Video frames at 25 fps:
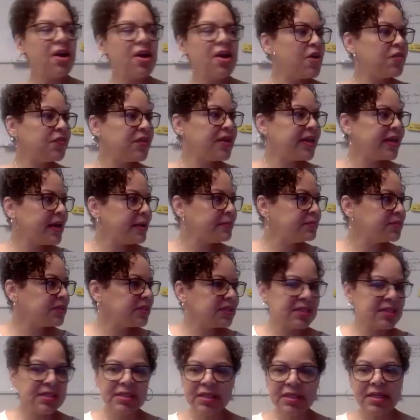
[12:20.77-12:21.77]
all think I'm
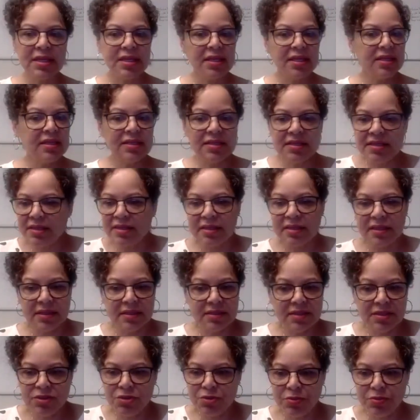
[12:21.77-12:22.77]
just silly,
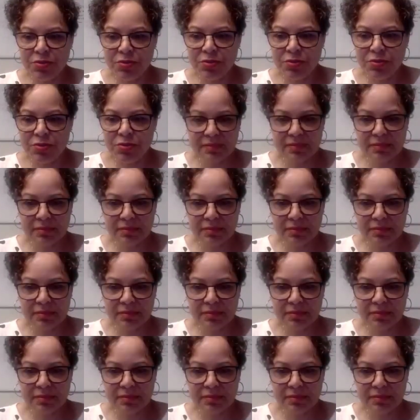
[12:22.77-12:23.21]
stupid.